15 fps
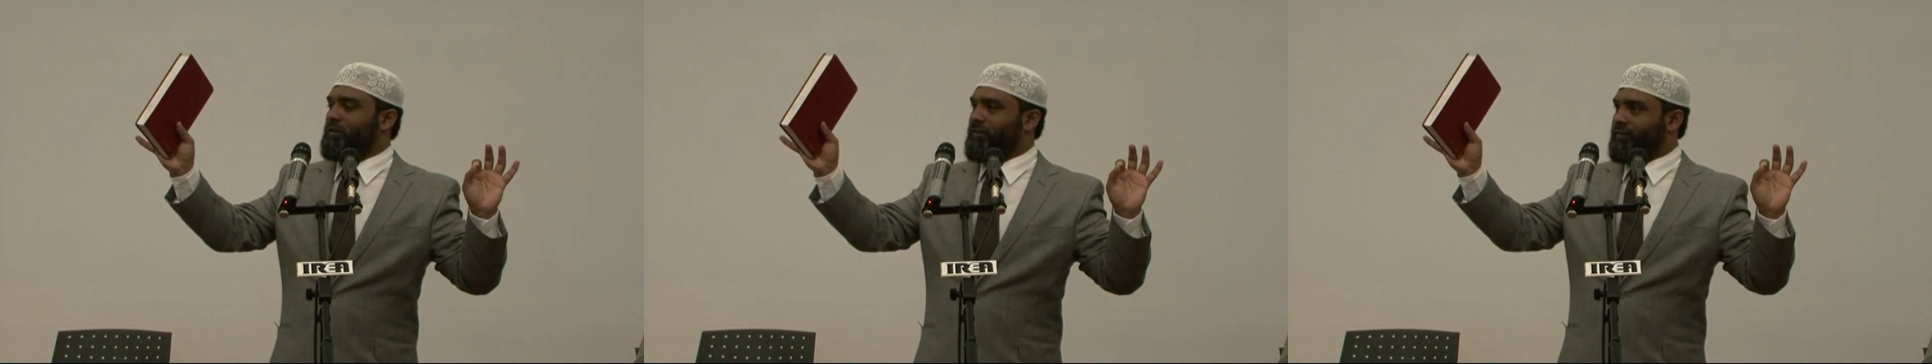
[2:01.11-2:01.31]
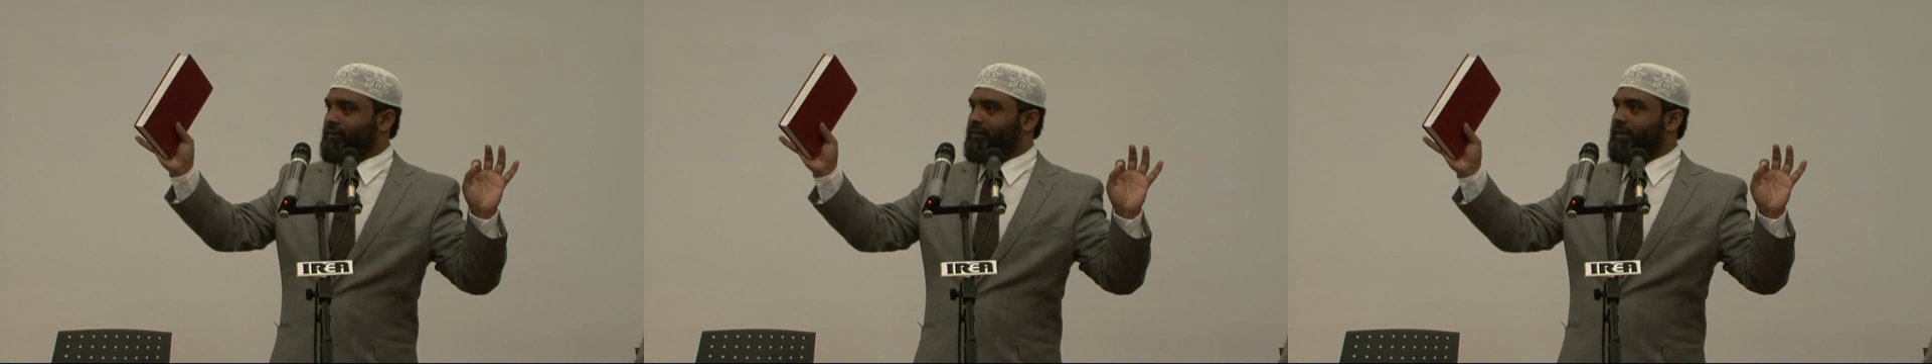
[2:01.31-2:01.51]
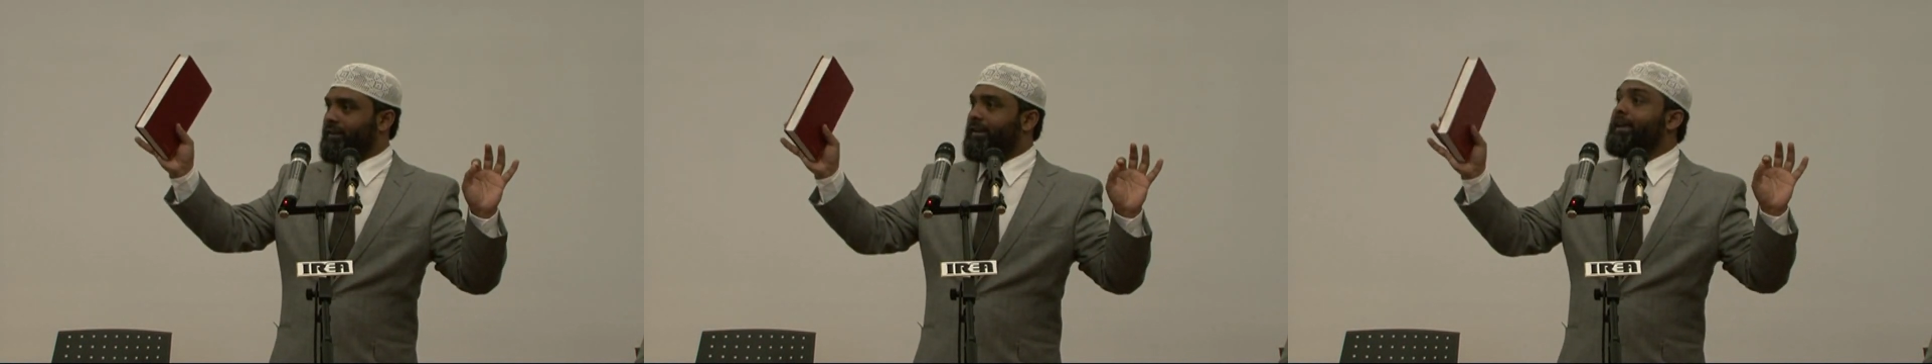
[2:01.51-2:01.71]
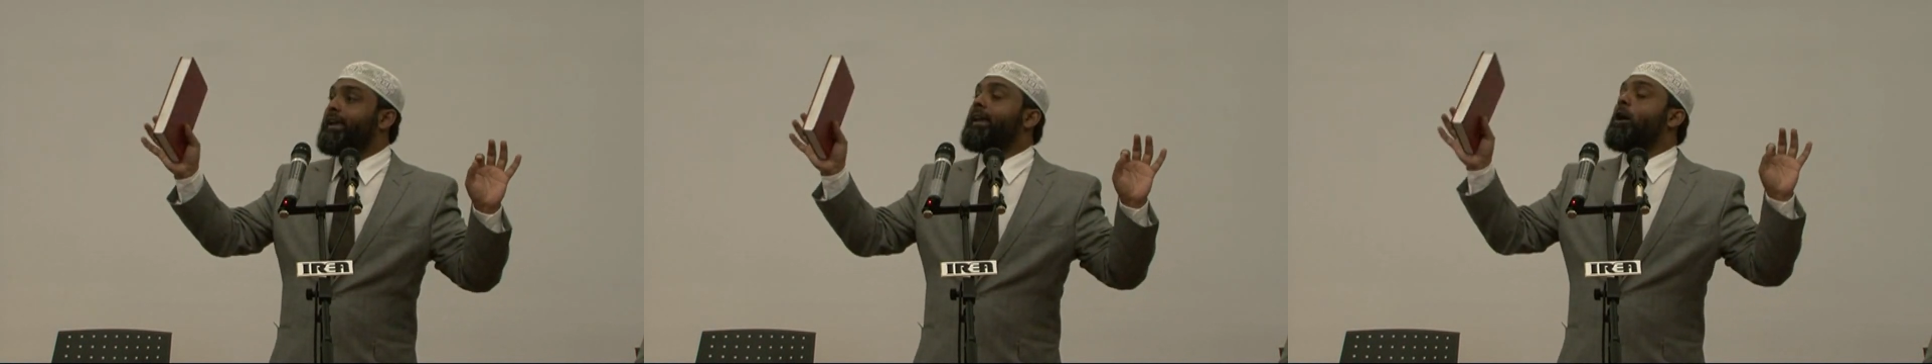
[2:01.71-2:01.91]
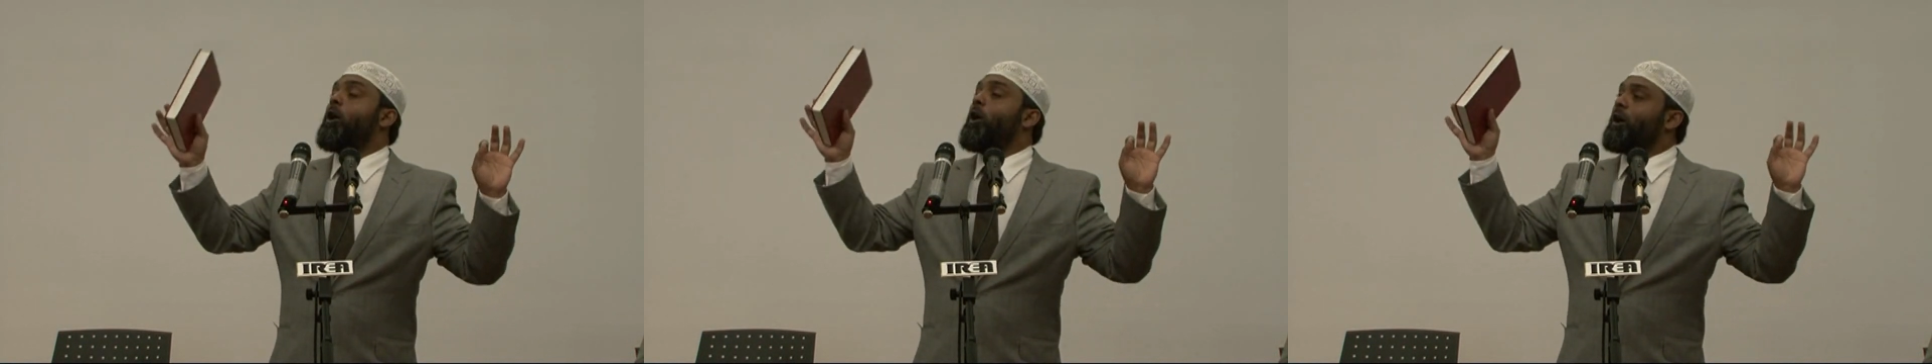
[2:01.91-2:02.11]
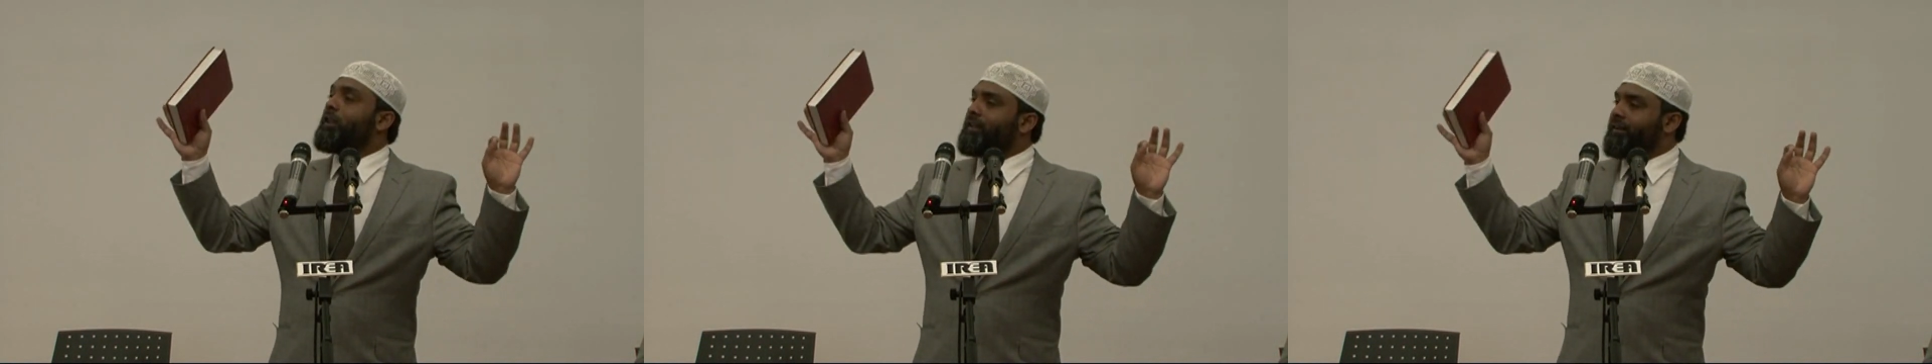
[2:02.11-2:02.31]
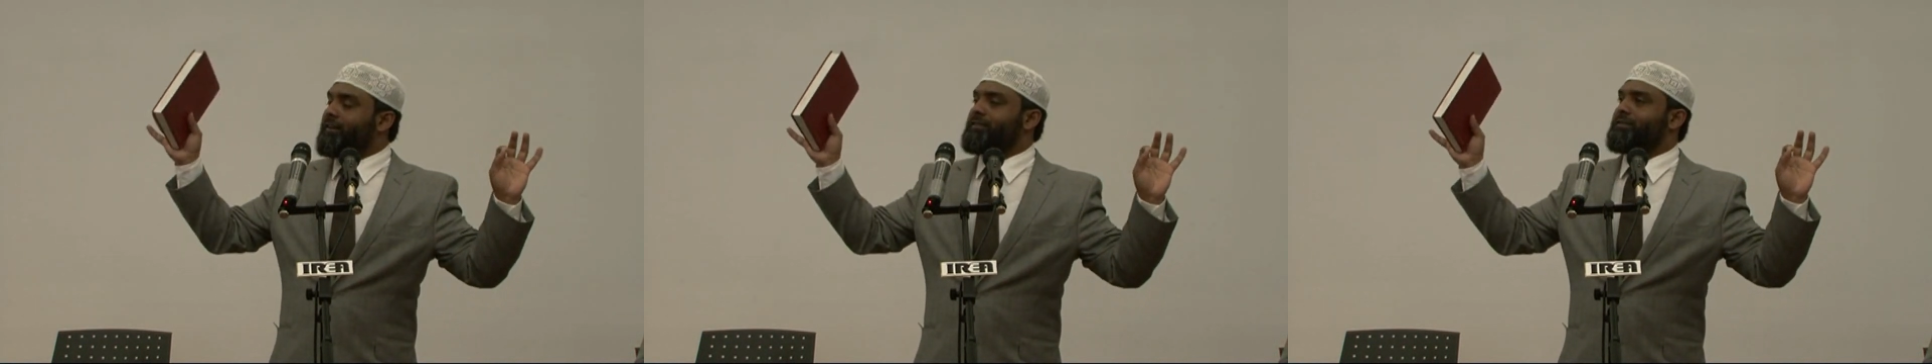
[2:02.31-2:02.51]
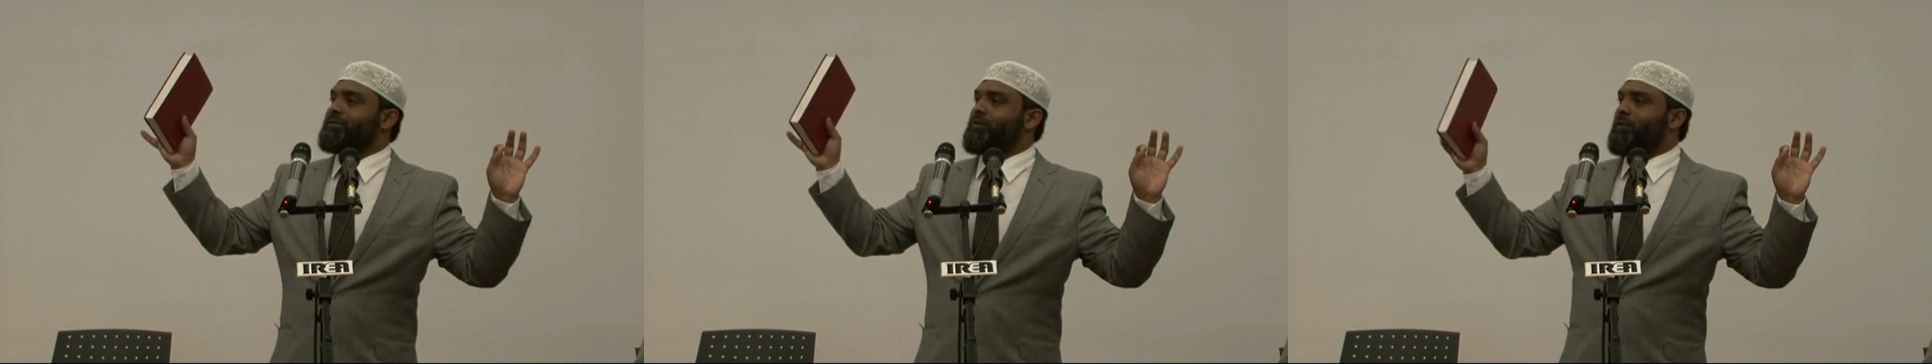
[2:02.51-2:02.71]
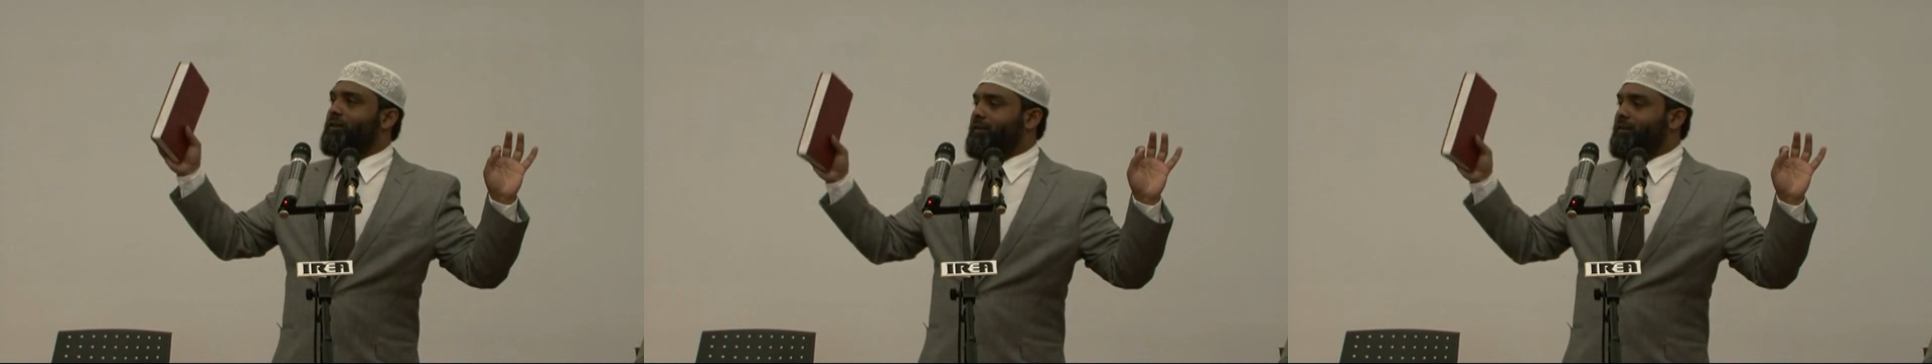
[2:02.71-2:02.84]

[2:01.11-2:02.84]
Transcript: to this. All the Christian